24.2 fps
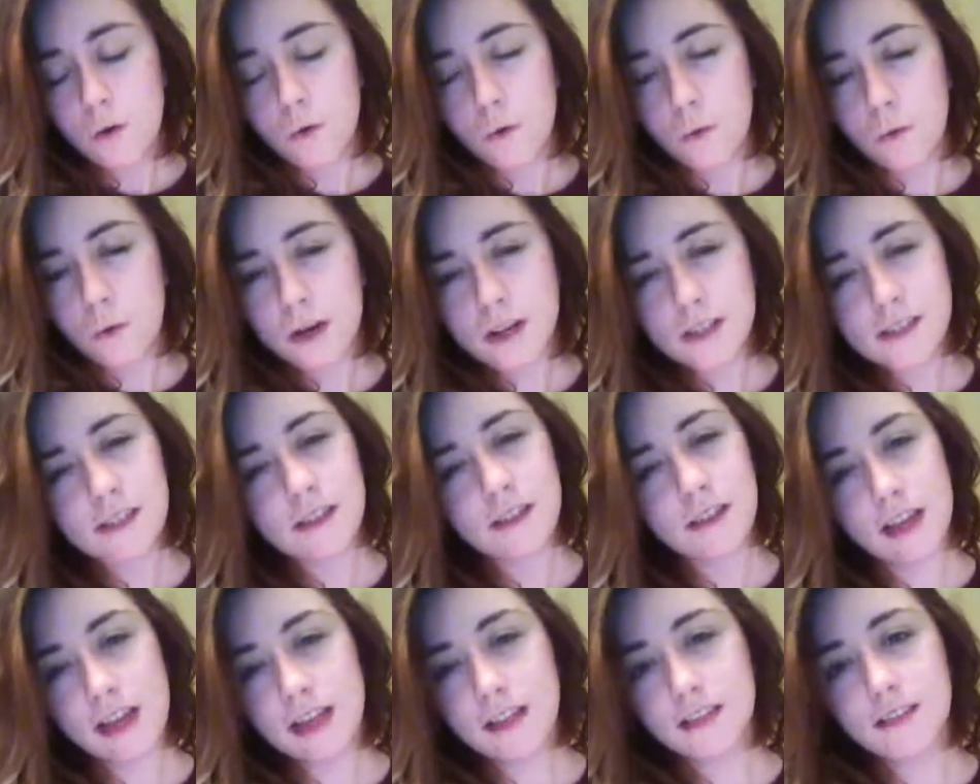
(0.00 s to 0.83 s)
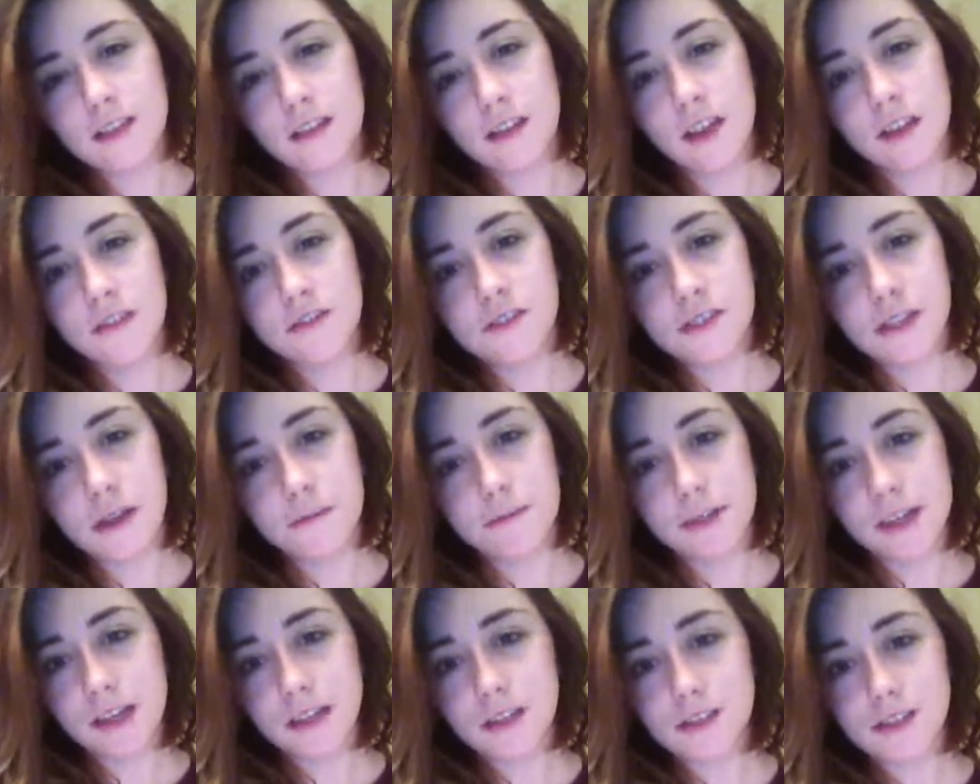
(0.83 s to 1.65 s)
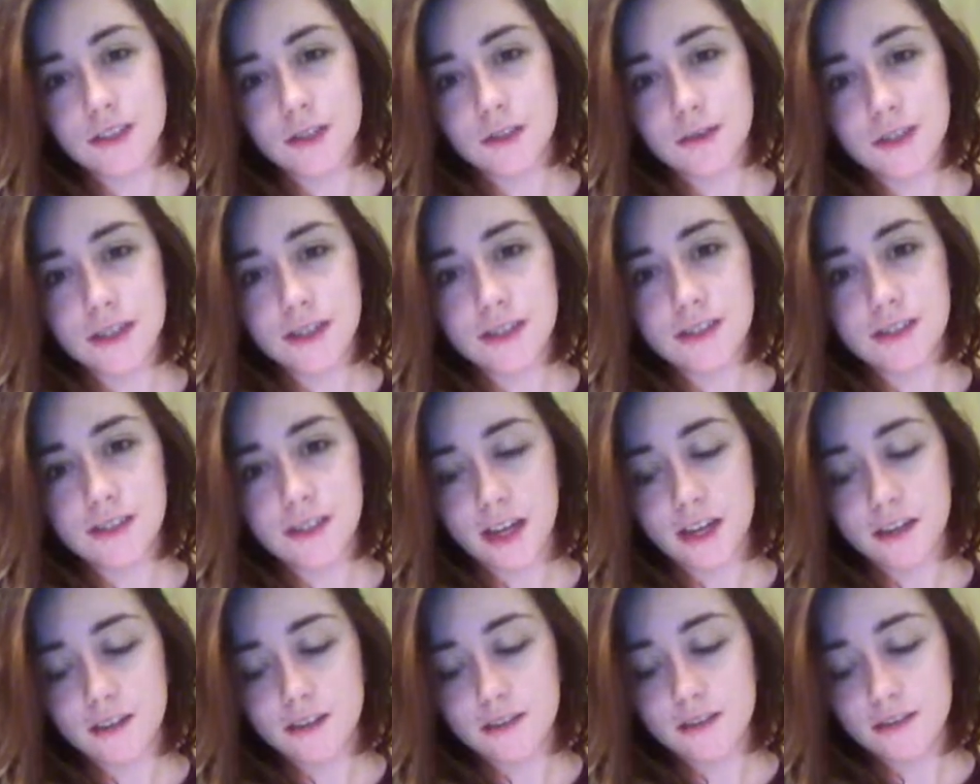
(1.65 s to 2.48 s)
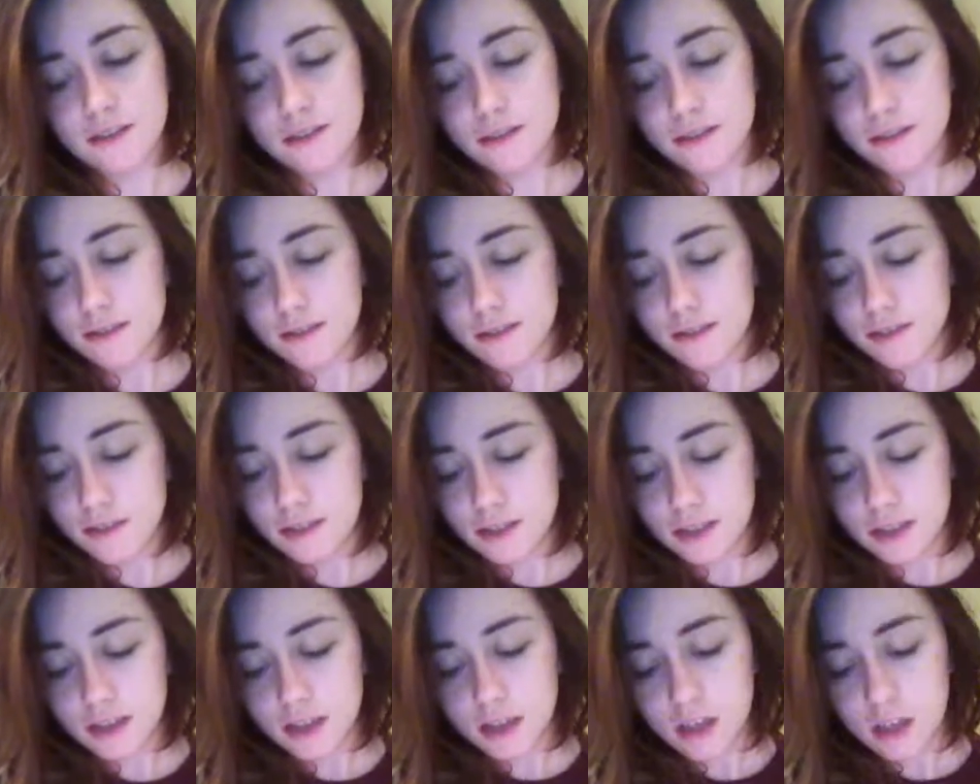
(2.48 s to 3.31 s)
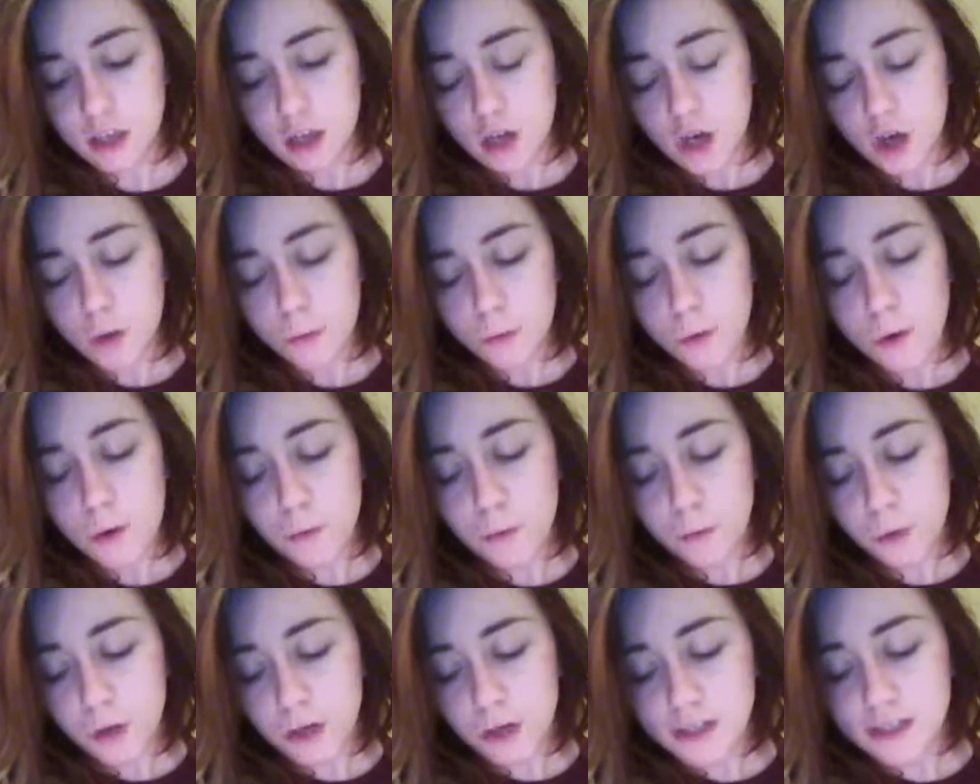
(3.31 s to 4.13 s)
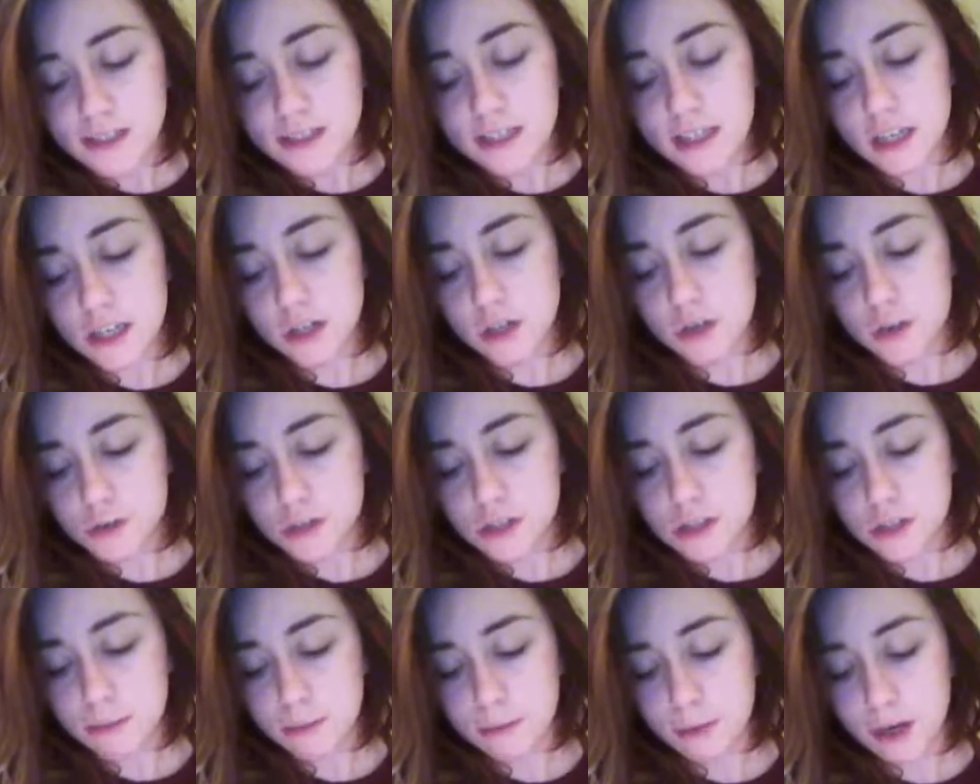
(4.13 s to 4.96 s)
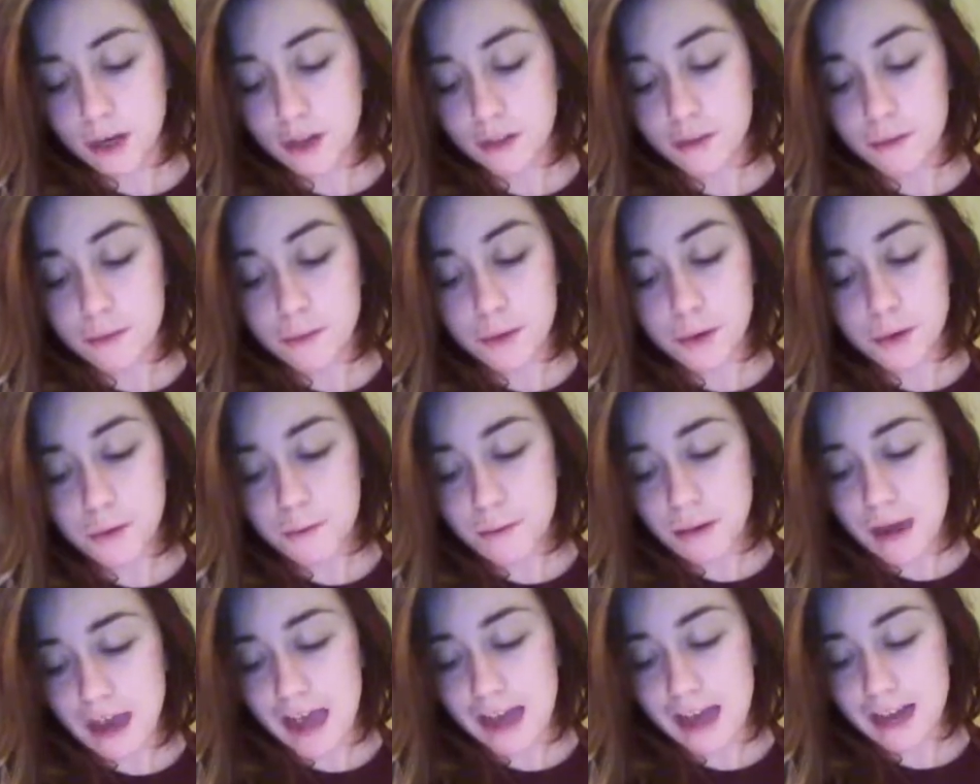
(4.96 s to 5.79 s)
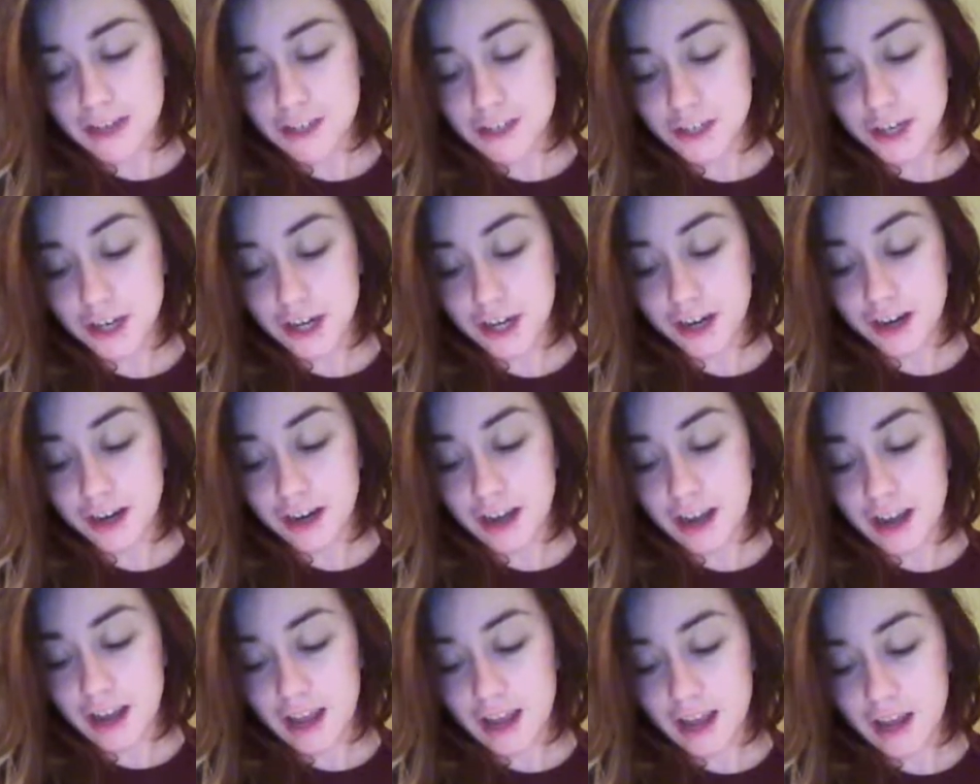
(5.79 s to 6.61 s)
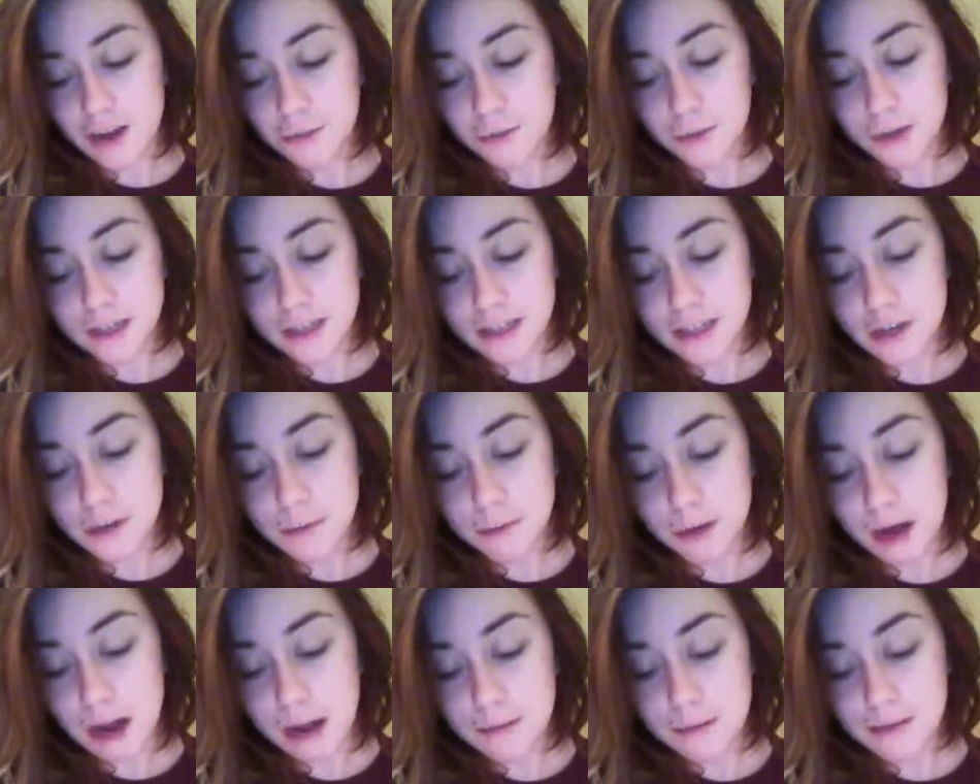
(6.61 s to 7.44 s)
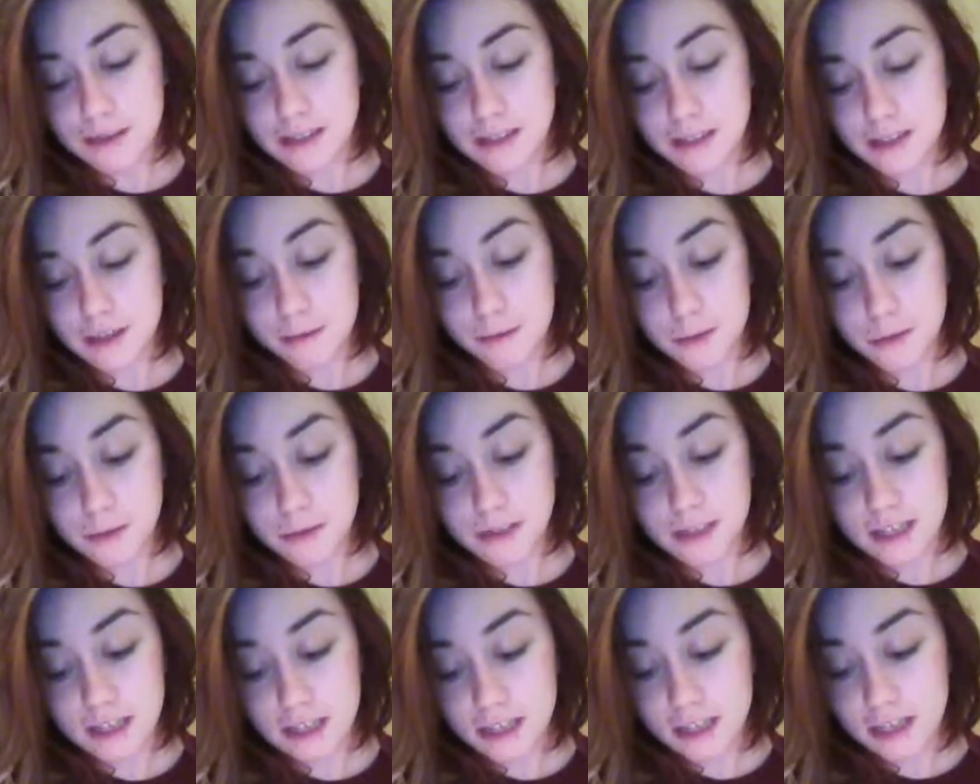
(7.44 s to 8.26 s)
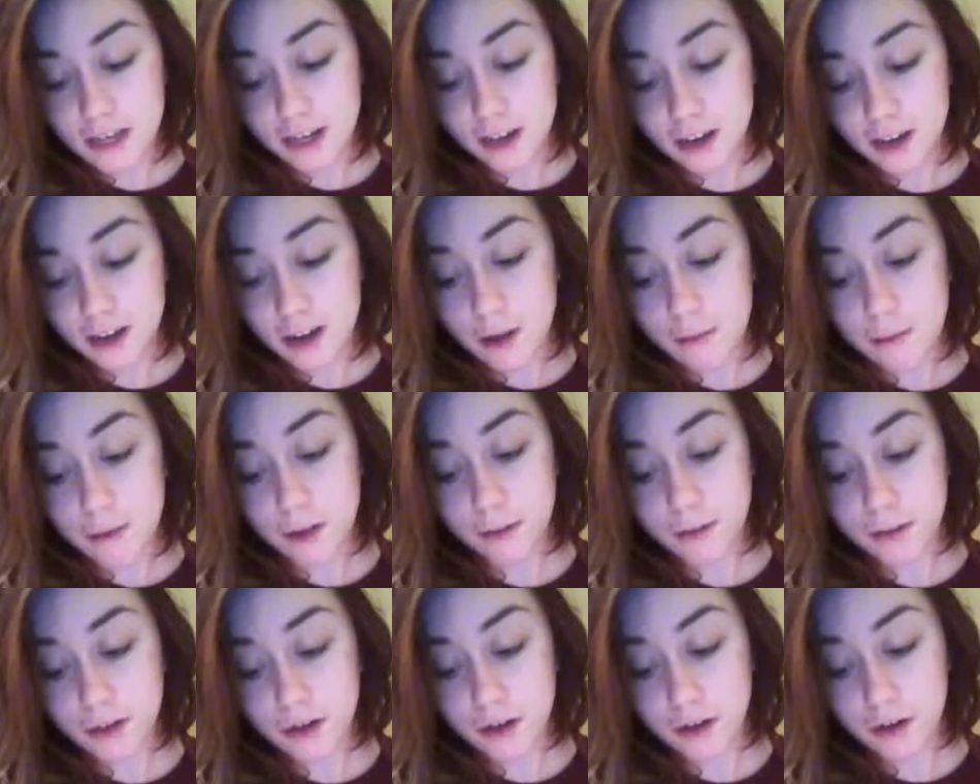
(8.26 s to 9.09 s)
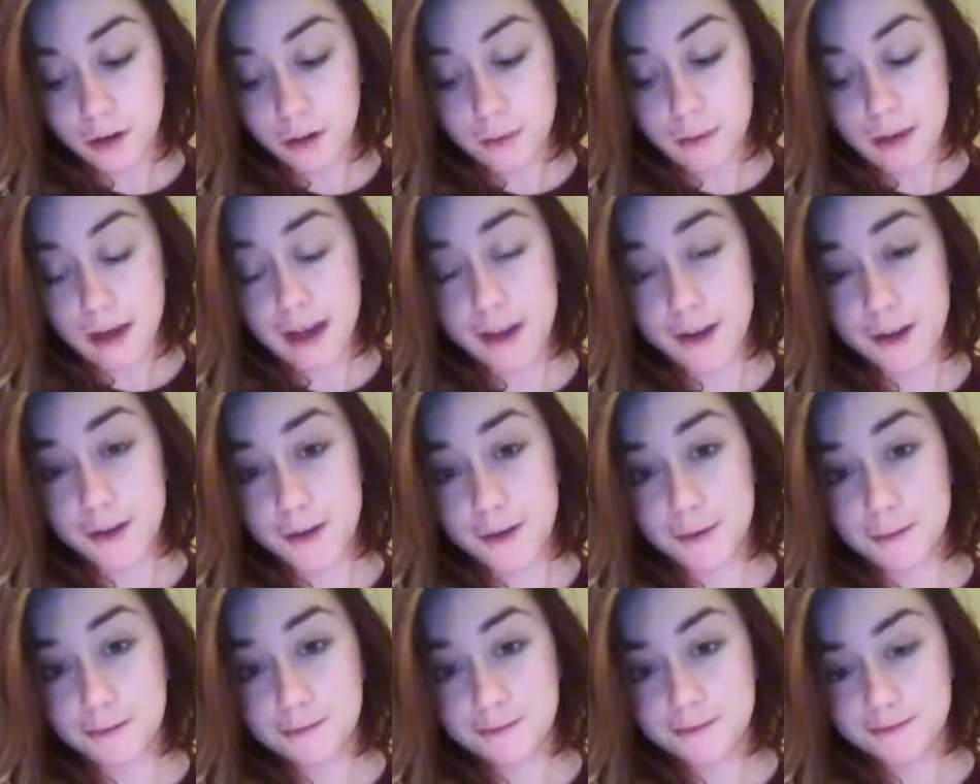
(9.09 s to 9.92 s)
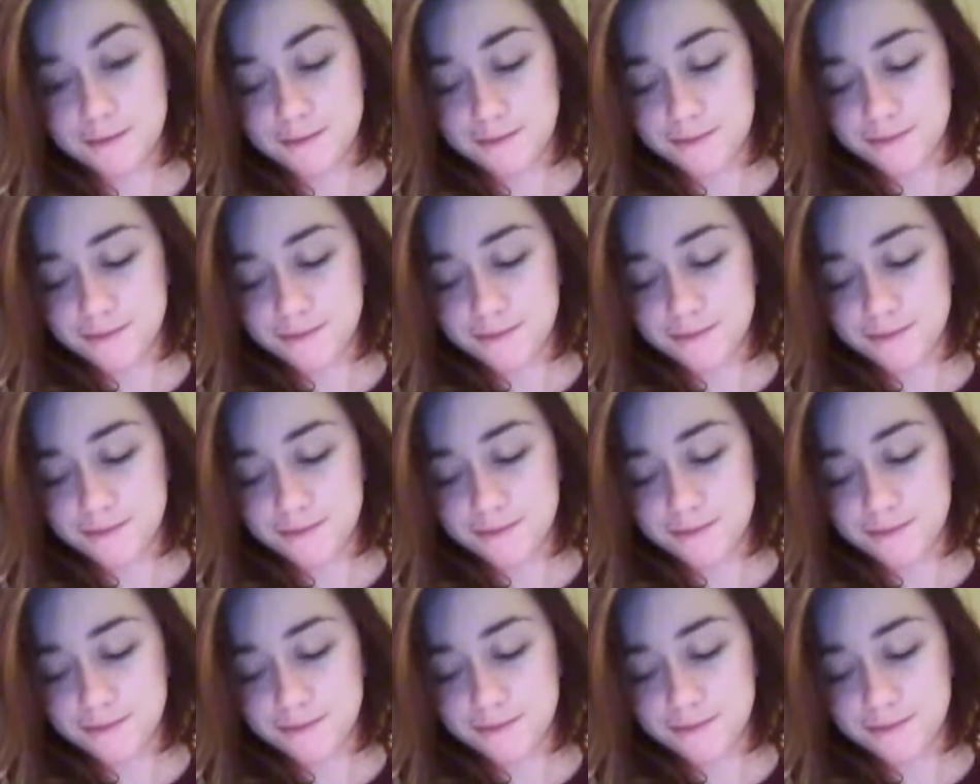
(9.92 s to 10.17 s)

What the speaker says: What is it like to love something so distant? What words did you use to bring the moon back to her, and what did you promise in the moon's ear about the girl back home?